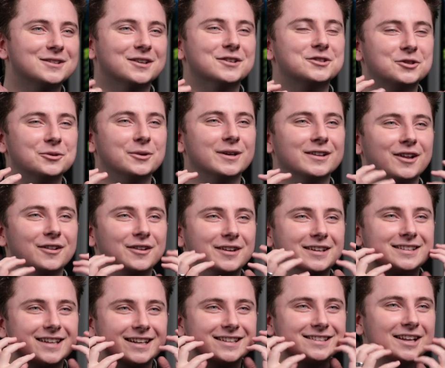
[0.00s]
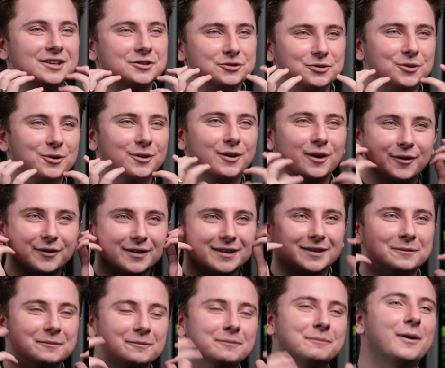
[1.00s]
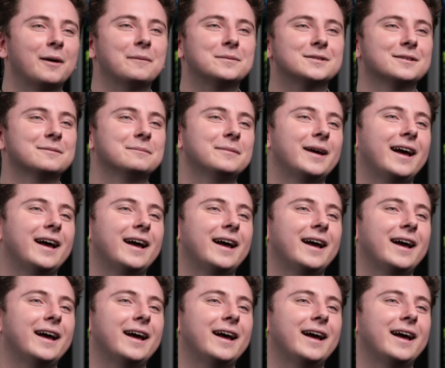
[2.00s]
so chewing lollies gets that jaw going and pops them